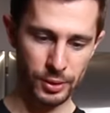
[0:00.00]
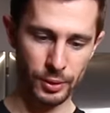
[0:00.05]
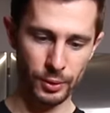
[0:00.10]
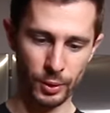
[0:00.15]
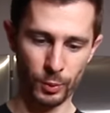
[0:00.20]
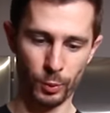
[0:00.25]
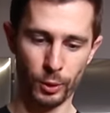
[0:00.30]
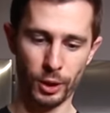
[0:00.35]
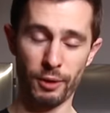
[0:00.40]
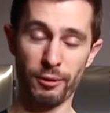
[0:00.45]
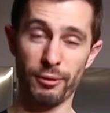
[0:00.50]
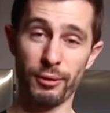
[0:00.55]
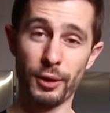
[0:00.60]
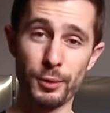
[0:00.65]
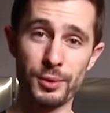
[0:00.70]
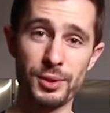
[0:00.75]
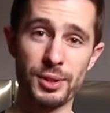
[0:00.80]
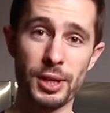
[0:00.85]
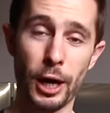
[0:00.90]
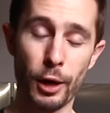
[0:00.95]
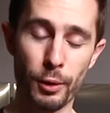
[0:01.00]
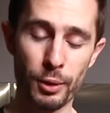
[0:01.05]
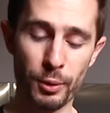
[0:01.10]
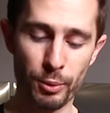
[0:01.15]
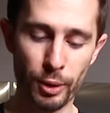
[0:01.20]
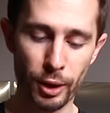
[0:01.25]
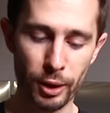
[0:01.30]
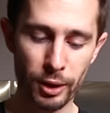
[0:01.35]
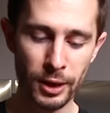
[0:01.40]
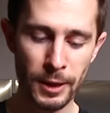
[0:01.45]
so the water flows down the
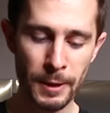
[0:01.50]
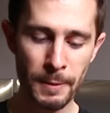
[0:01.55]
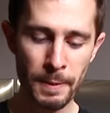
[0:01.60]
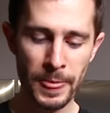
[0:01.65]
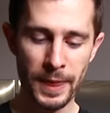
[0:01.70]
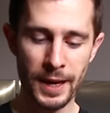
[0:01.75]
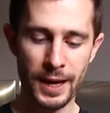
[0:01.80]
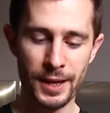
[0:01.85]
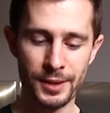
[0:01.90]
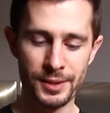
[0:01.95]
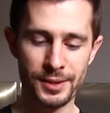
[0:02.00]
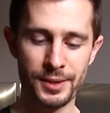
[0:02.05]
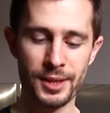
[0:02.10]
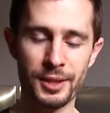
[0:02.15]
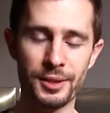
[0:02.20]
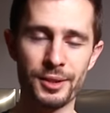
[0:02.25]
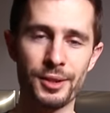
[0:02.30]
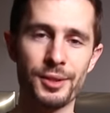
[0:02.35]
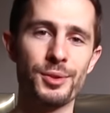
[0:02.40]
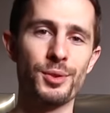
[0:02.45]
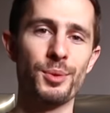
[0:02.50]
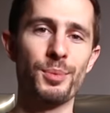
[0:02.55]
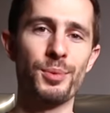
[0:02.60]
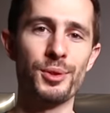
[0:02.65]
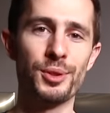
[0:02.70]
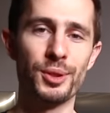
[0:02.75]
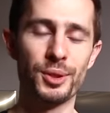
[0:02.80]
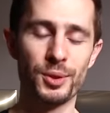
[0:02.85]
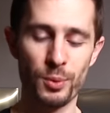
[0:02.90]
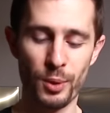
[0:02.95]
rock and is then
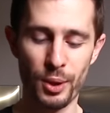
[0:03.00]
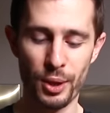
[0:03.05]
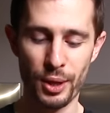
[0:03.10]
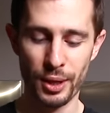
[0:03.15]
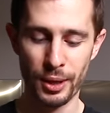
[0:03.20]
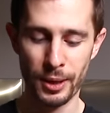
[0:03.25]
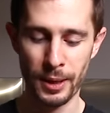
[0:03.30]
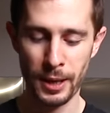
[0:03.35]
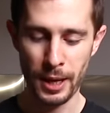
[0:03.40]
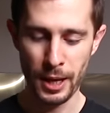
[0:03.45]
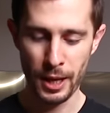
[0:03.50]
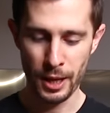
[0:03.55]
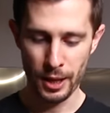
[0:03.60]
distributed within